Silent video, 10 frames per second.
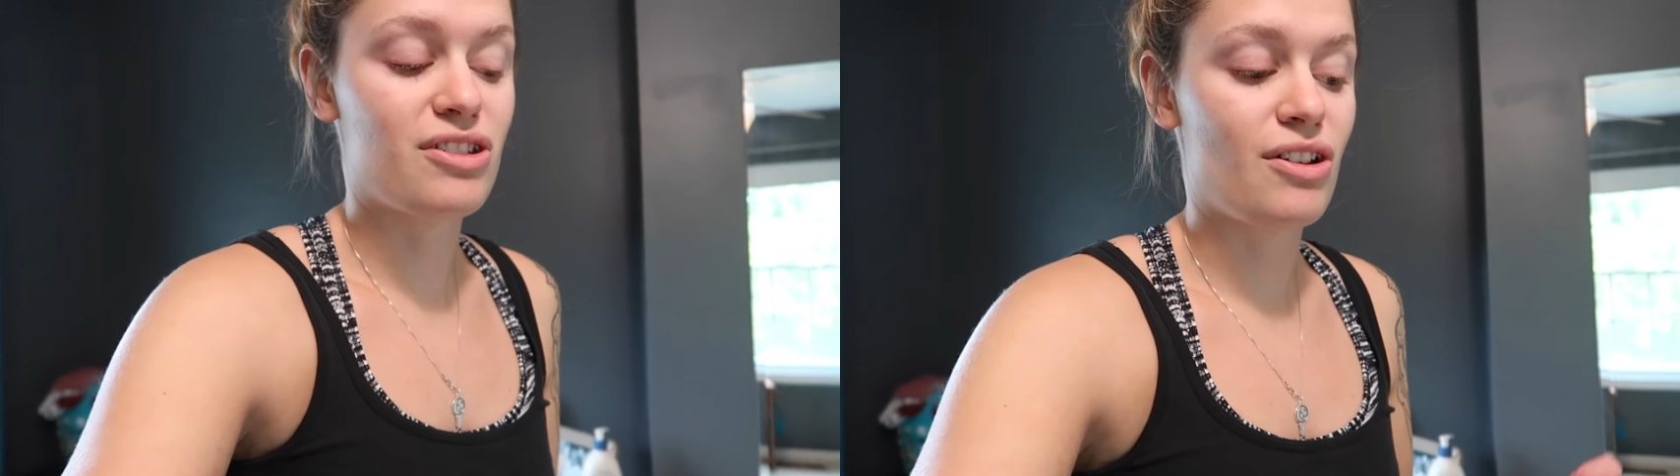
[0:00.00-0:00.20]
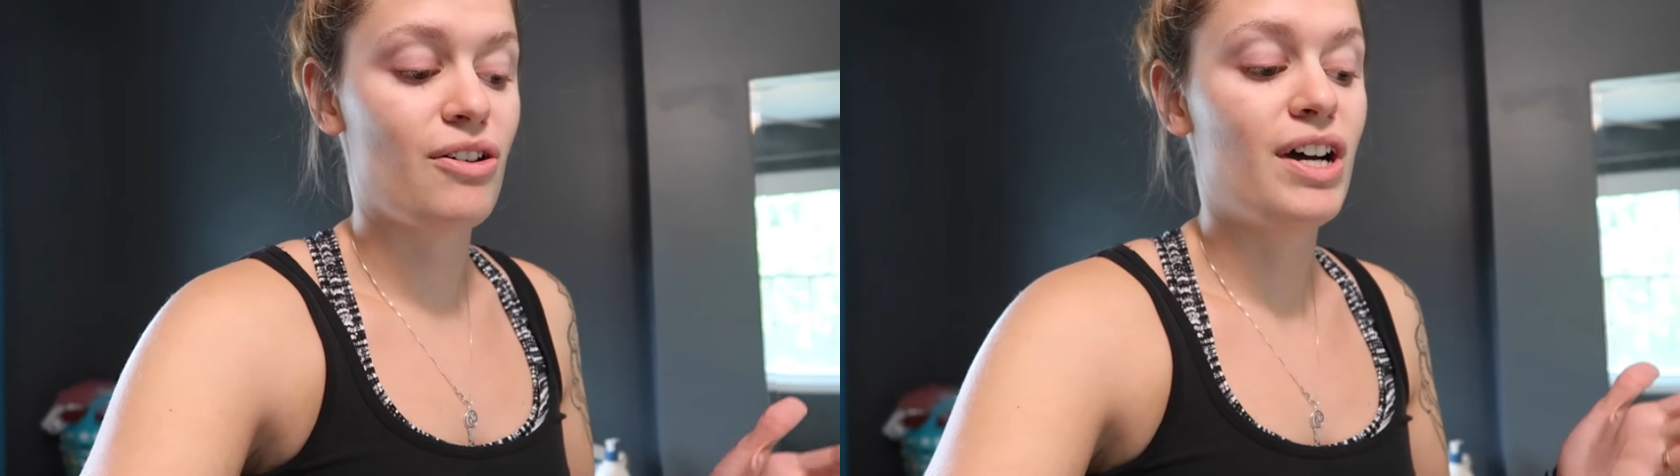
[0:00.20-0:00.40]

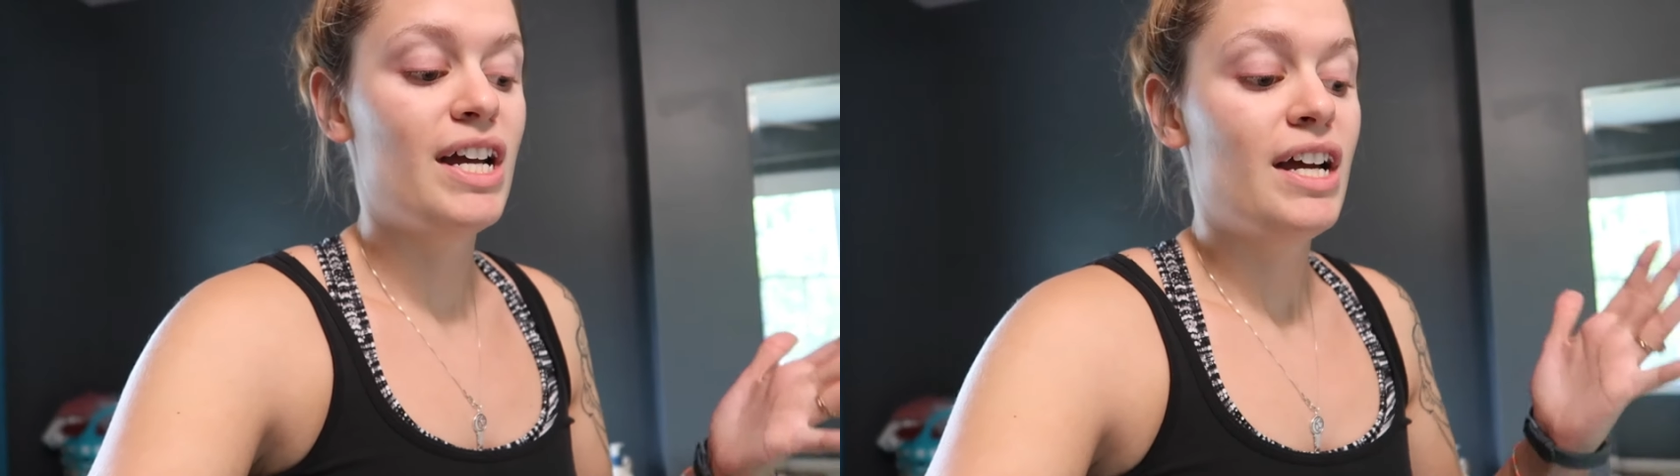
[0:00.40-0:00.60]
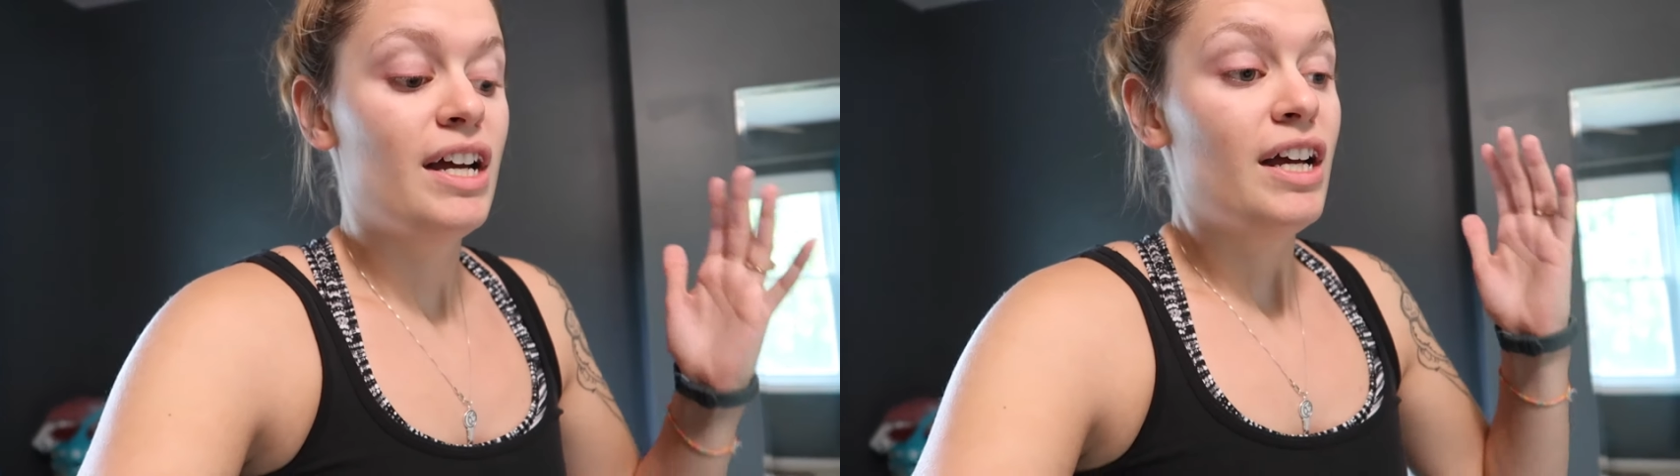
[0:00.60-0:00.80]
So
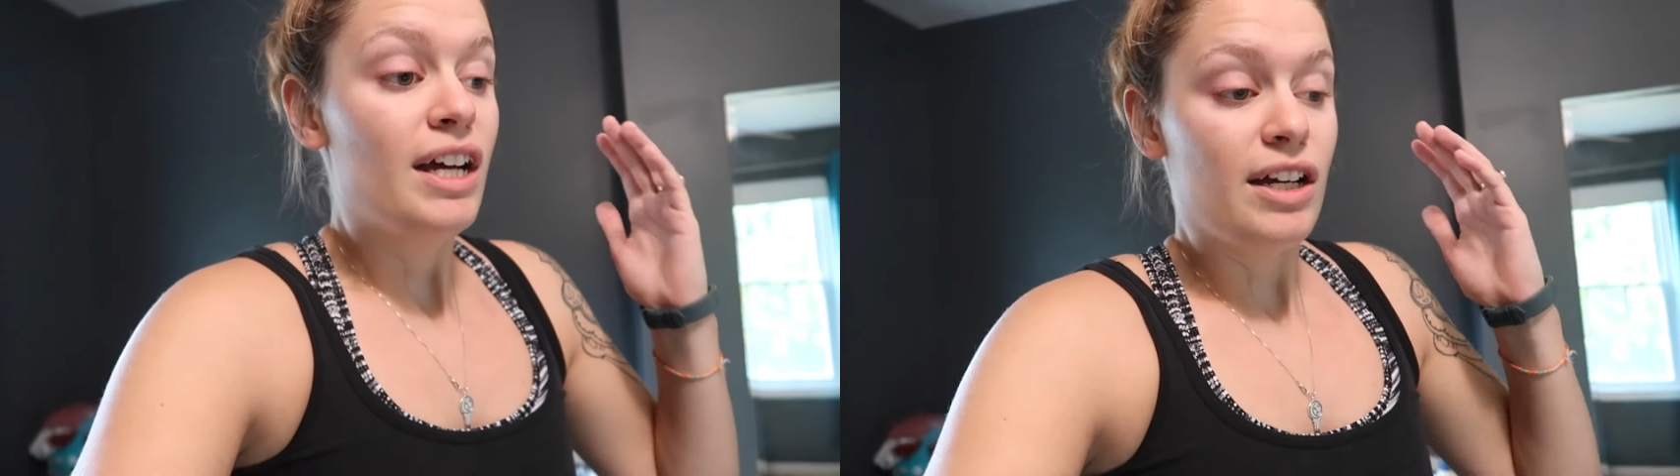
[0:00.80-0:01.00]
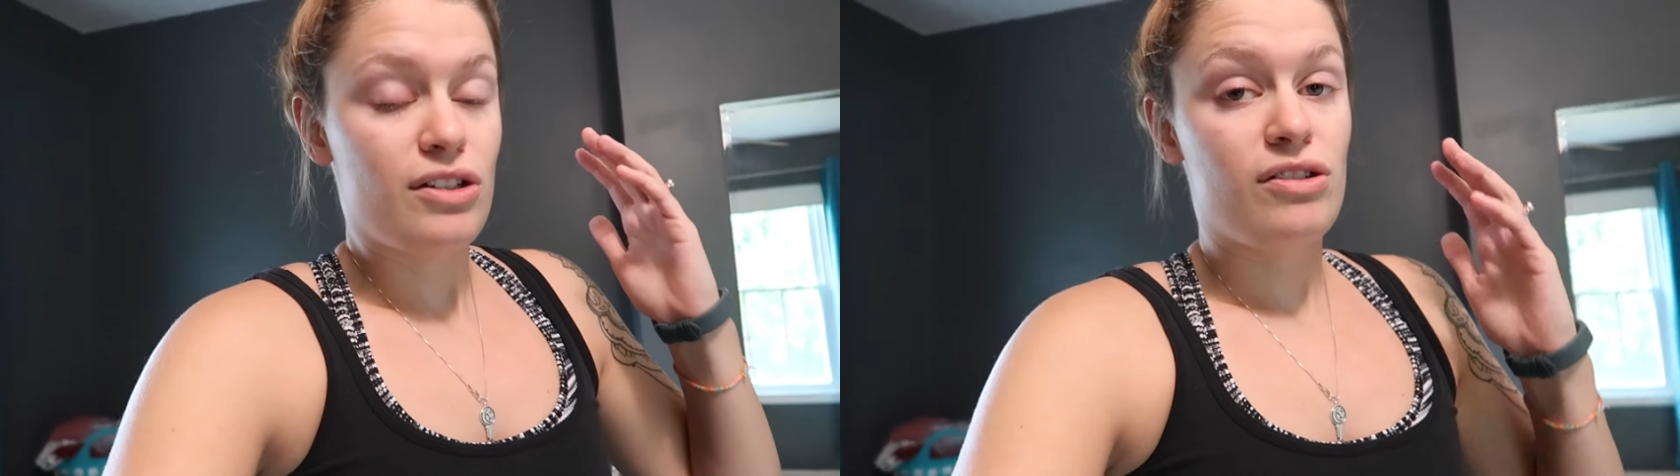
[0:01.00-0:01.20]

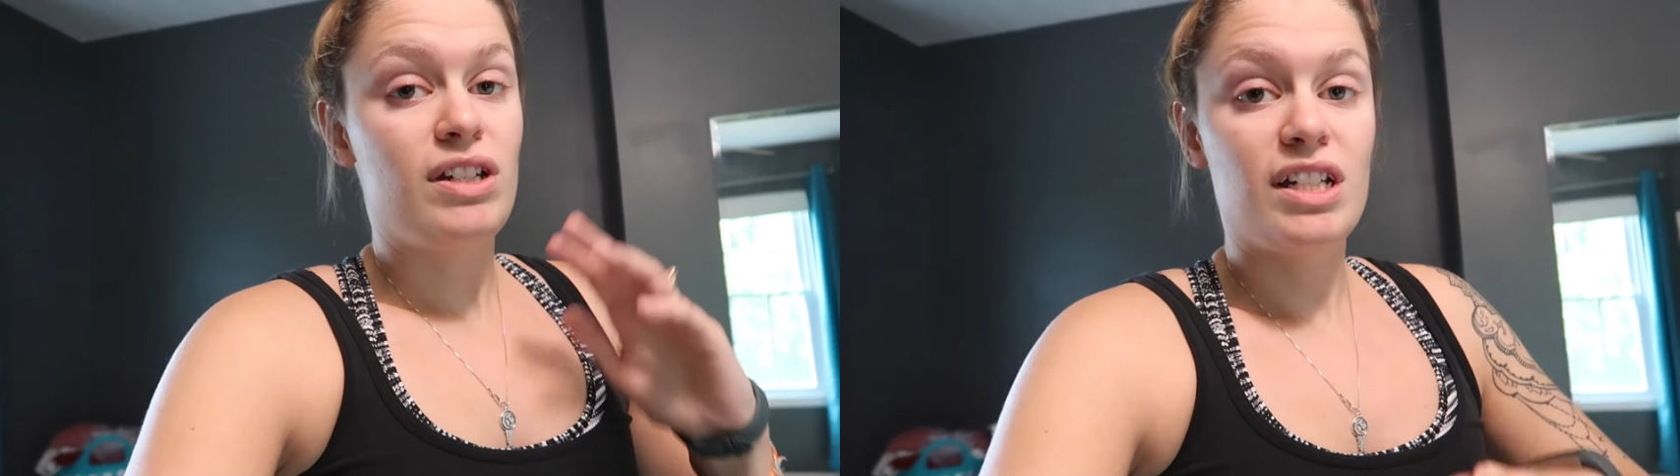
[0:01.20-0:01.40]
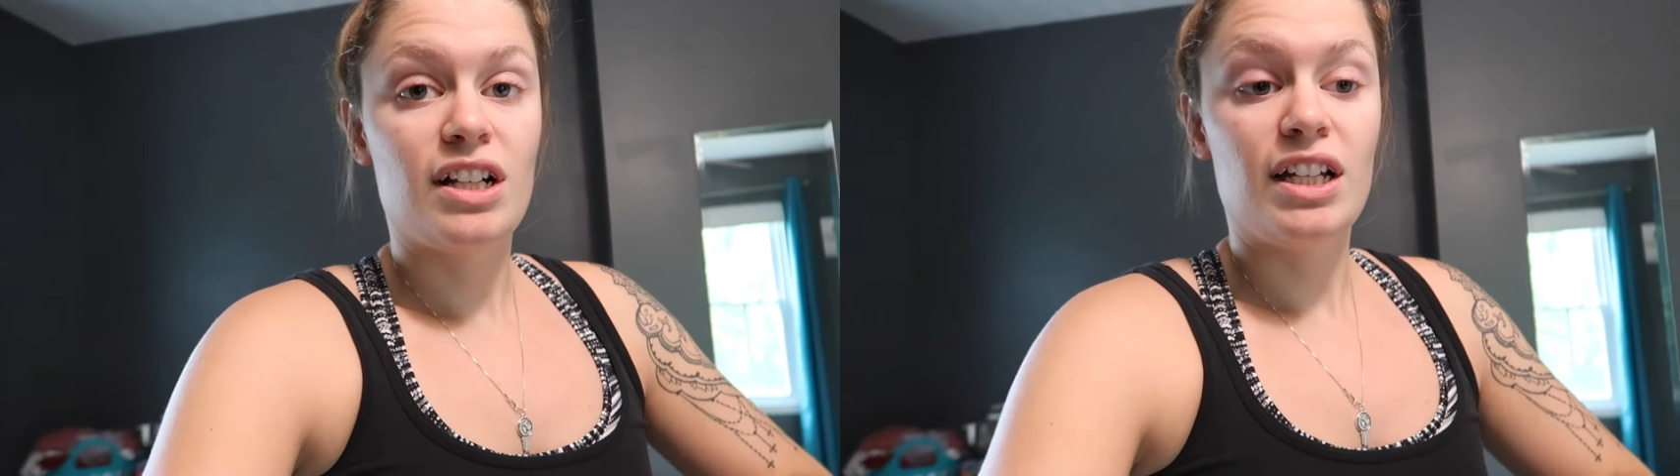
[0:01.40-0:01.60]
I also
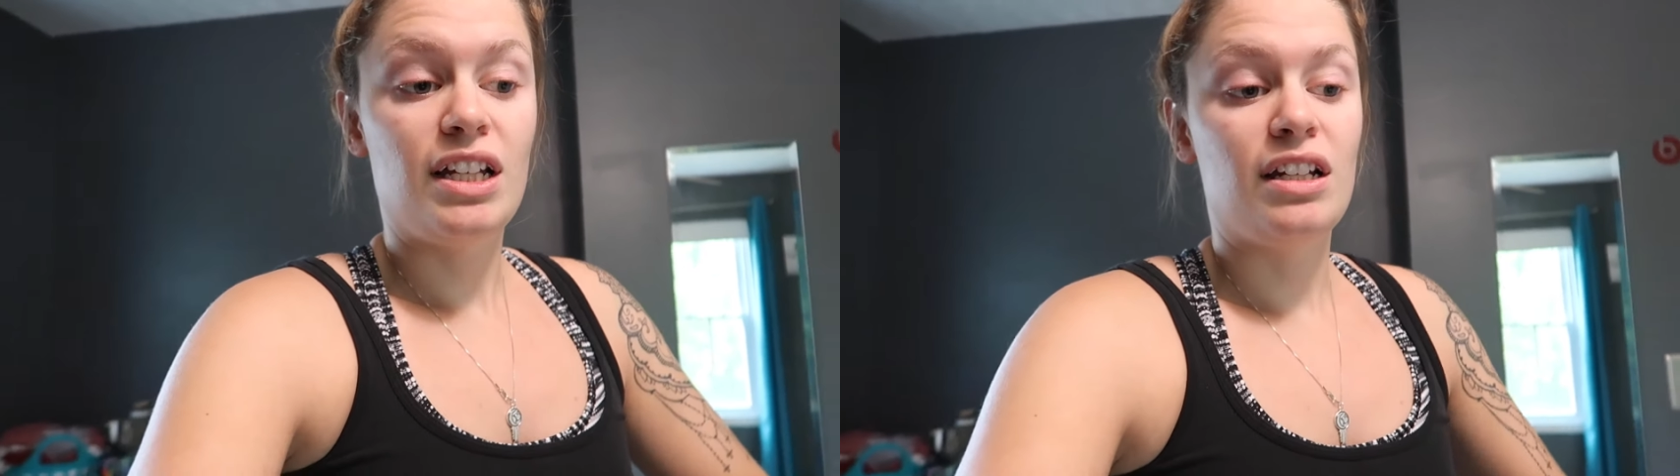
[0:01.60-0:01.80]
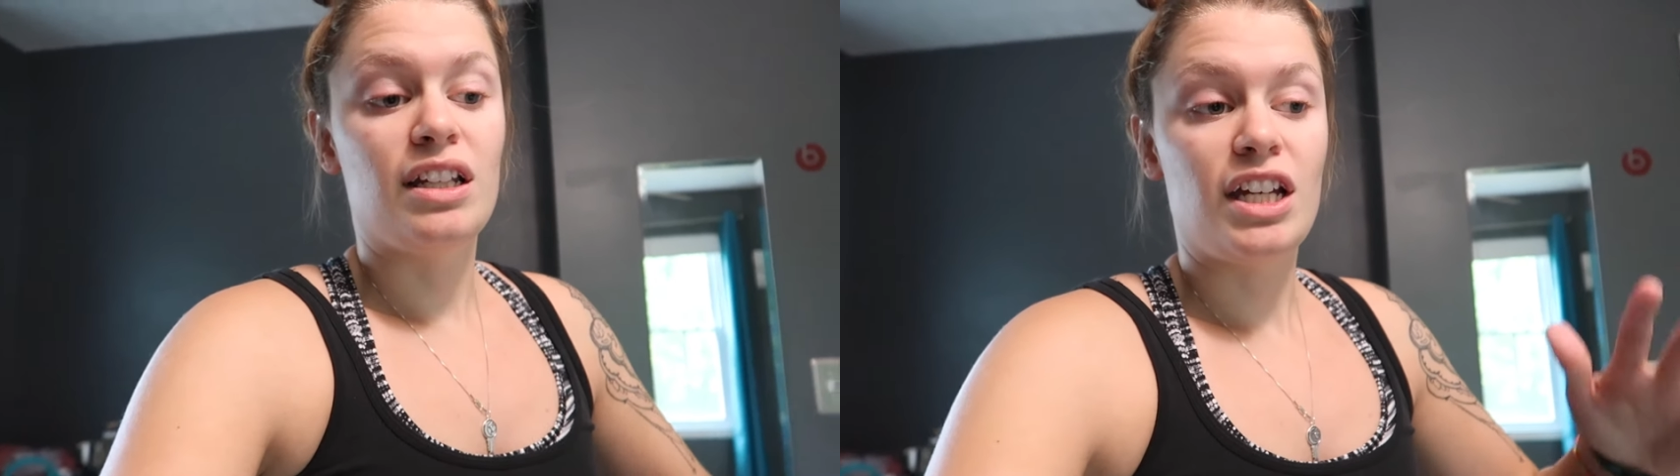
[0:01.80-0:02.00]
need to
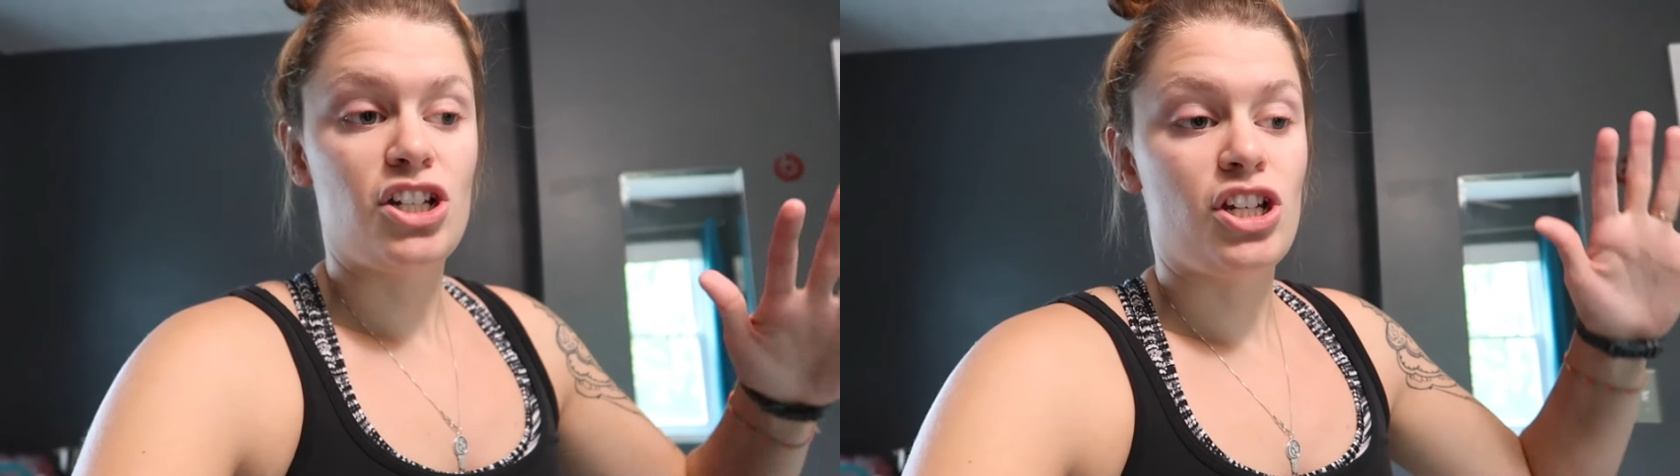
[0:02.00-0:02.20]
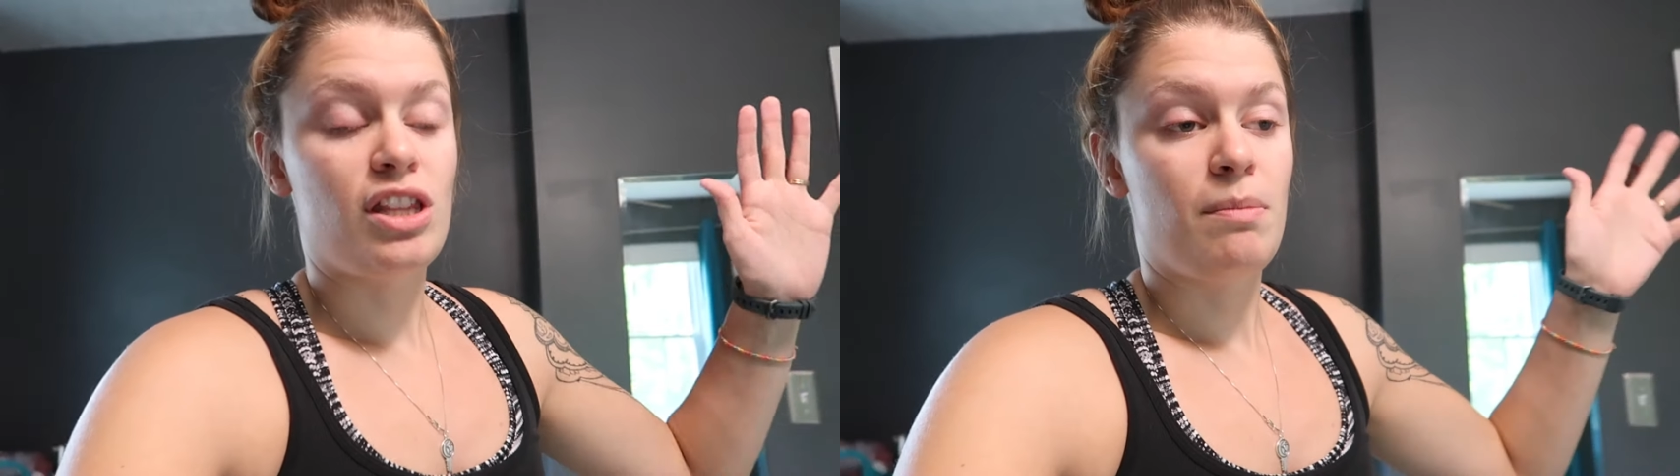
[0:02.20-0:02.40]
clean the
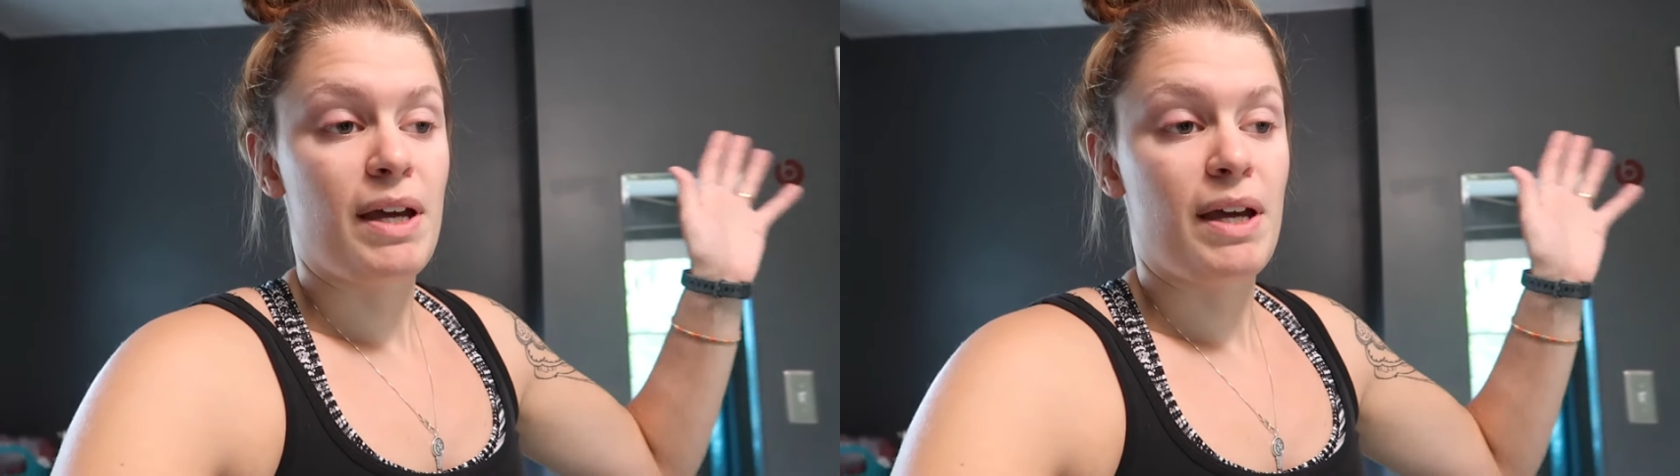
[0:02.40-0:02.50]
kitchen,